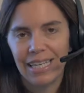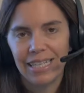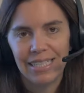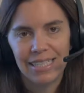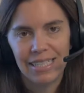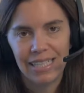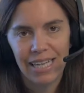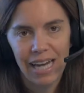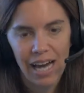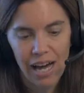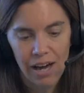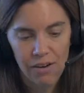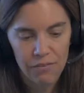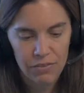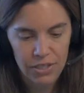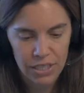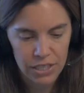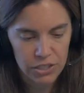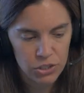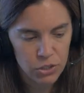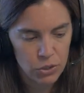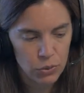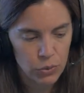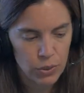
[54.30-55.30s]
is the
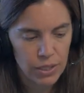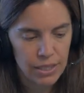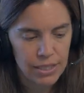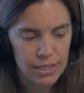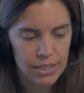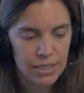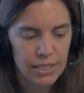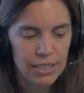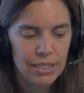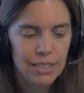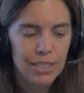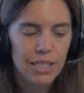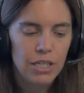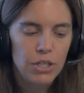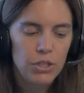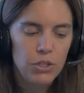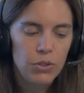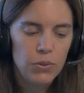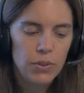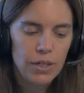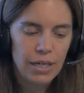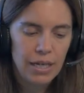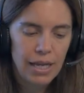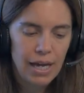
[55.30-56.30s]
obvious choice.
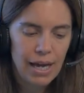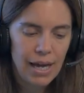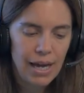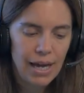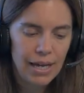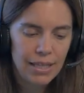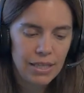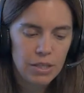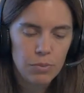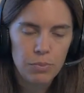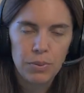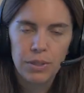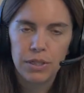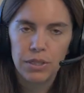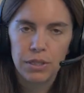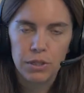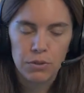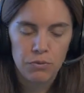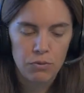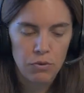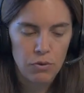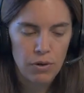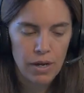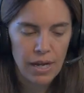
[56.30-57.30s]
You can hide the pill in
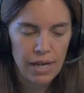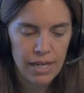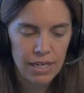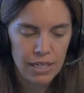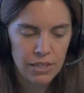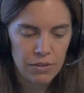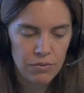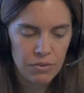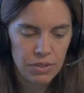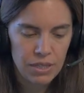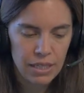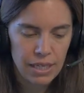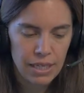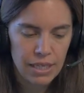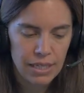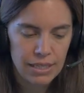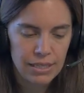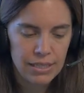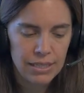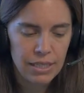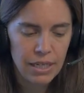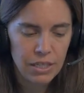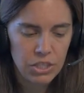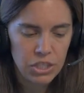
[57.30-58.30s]
a variety of things,
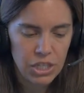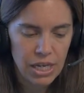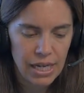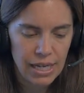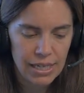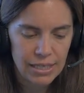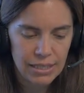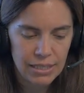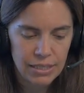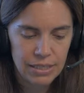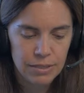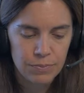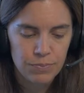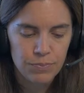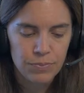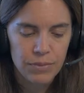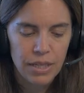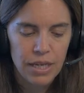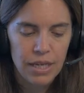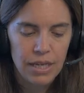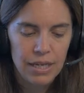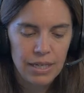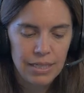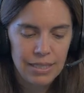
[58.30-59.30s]
such as
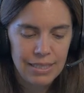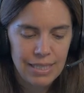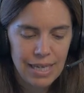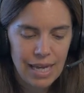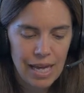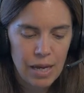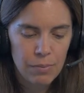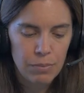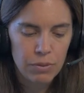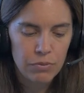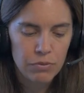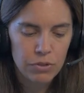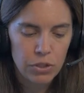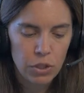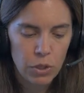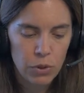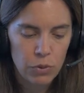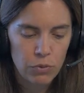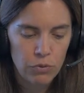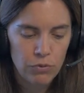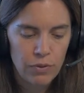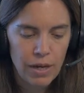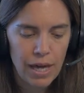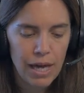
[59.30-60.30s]
a dab of
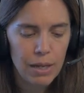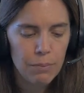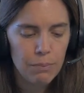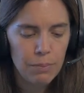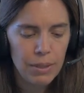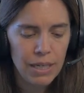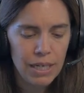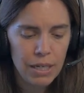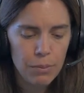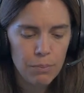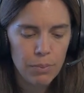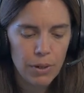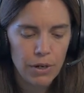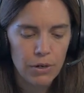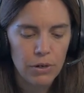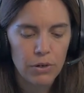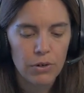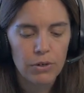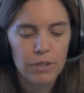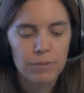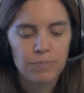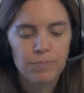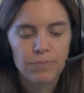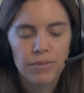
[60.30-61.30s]
low-fat peanut
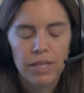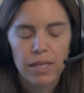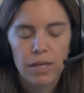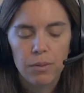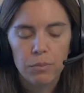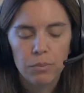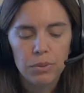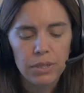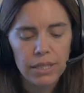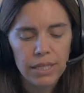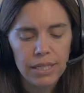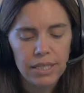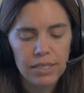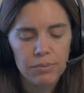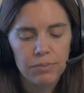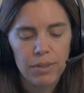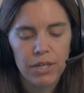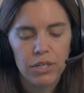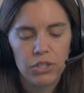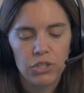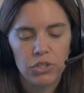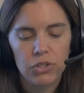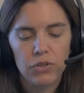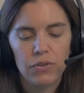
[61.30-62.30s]
butter. Please
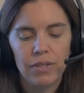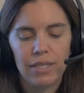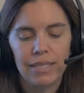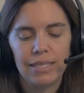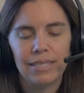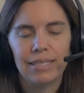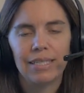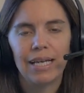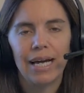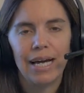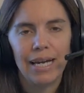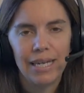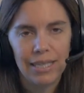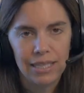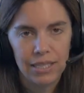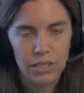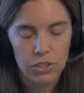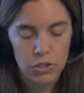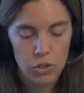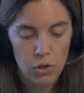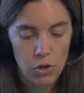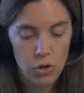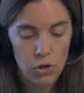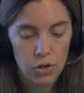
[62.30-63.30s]
make sure that
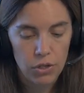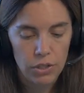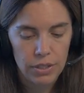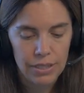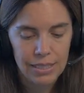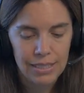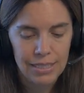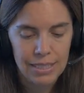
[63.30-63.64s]
xylitol is